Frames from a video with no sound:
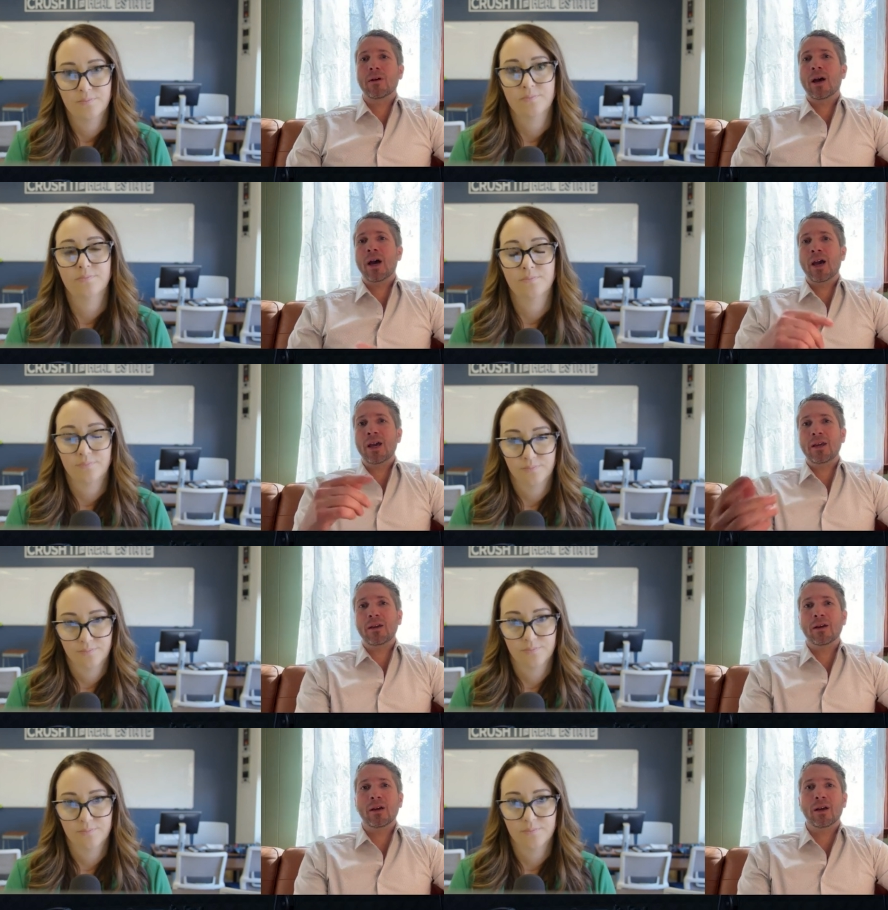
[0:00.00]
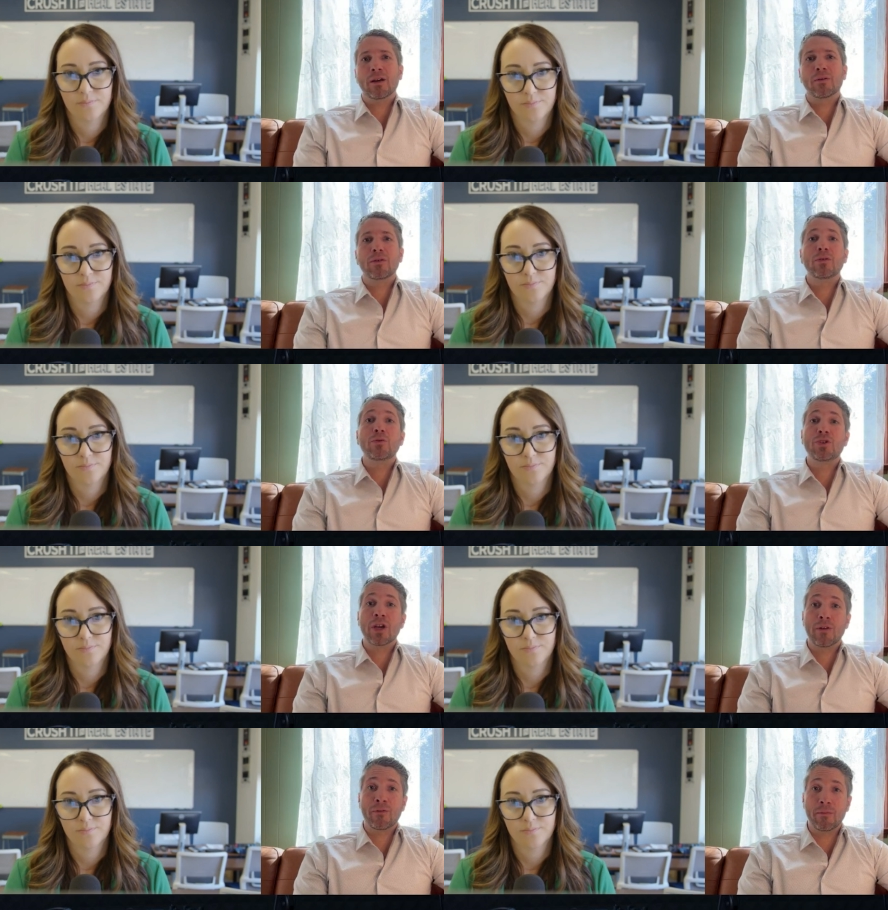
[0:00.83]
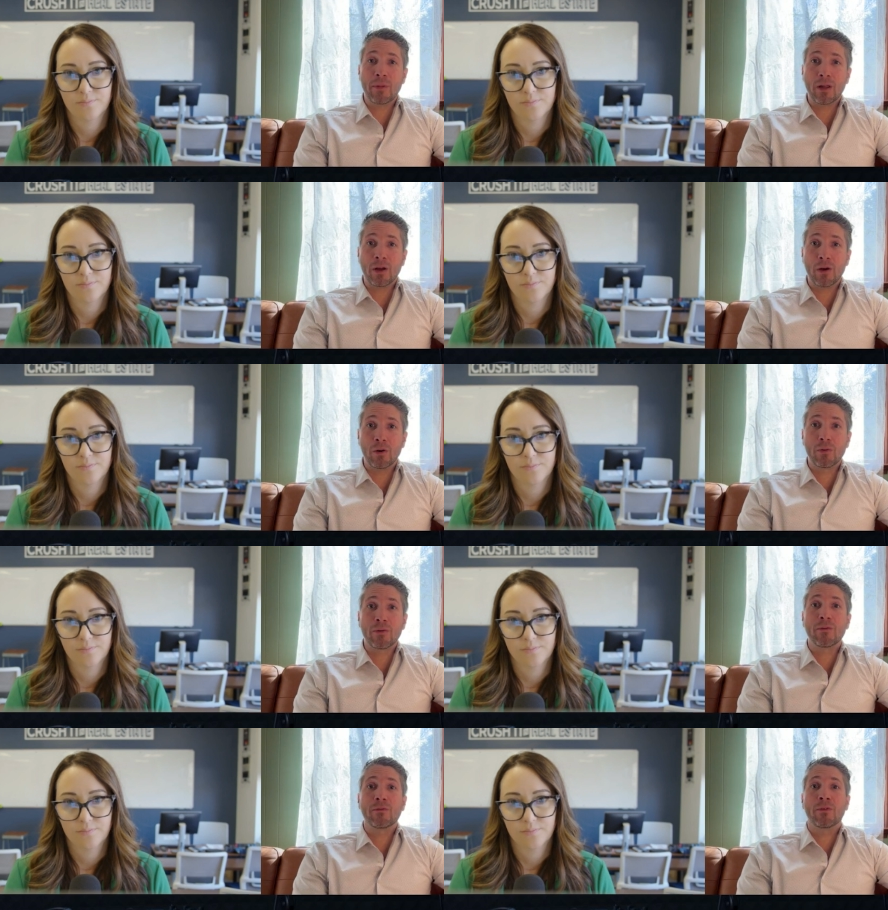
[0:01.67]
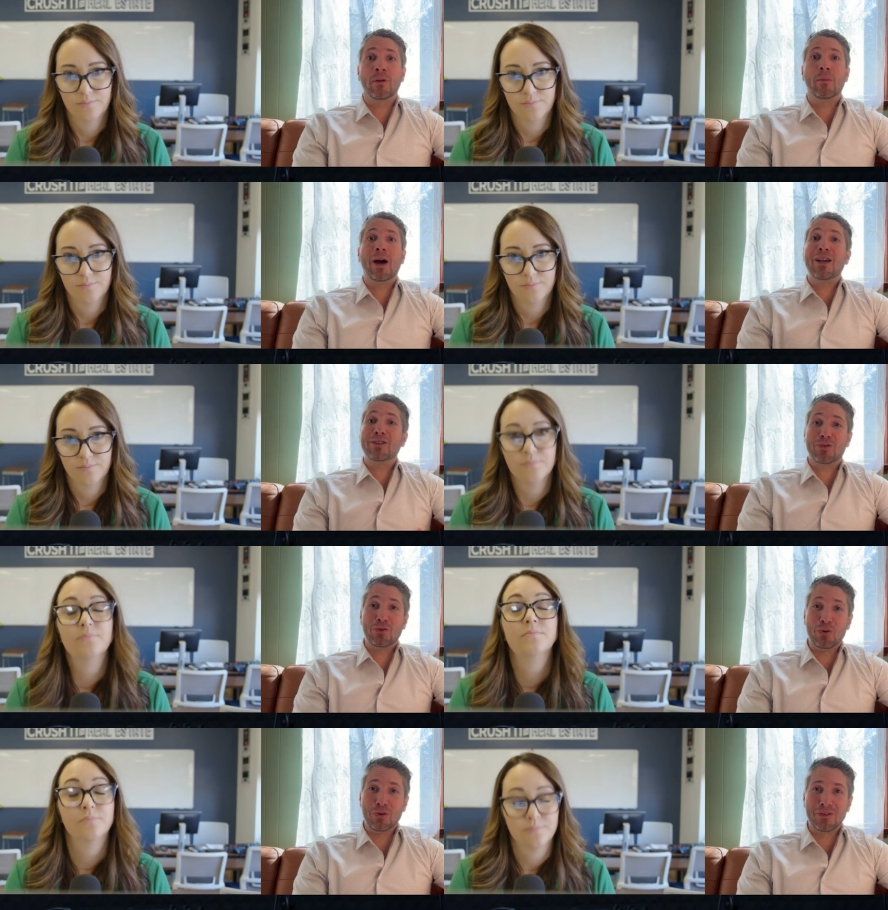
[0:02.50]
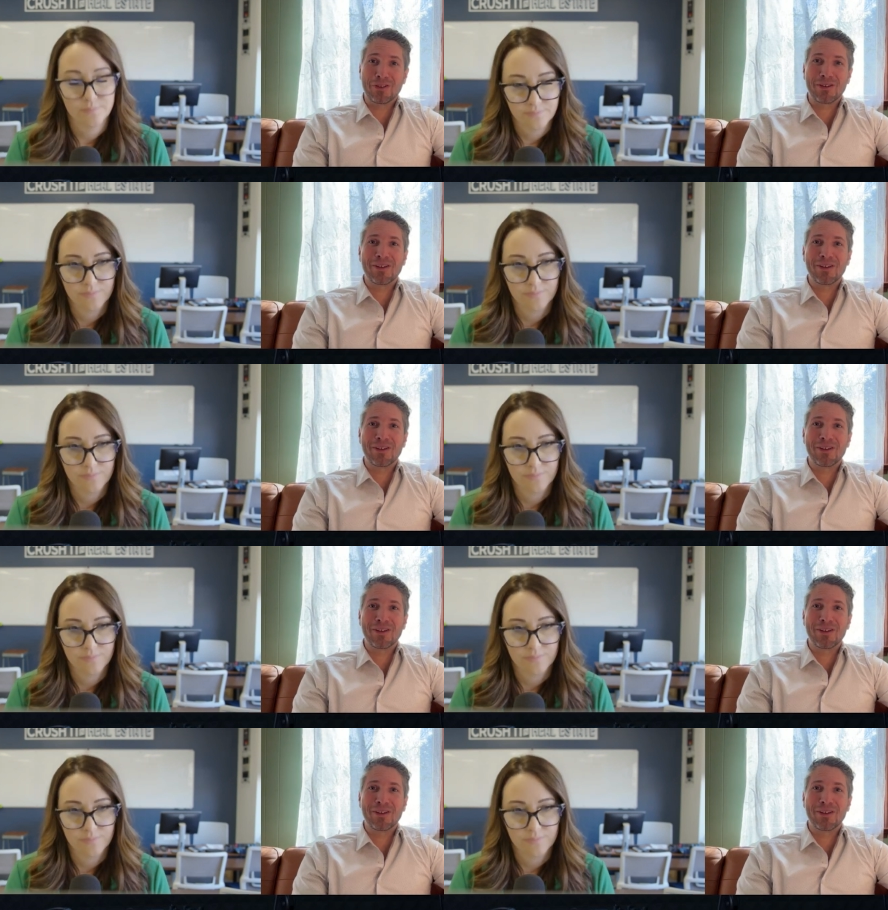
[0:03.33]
Speaker 1: I, uh, knew Jennifer Mello from high school,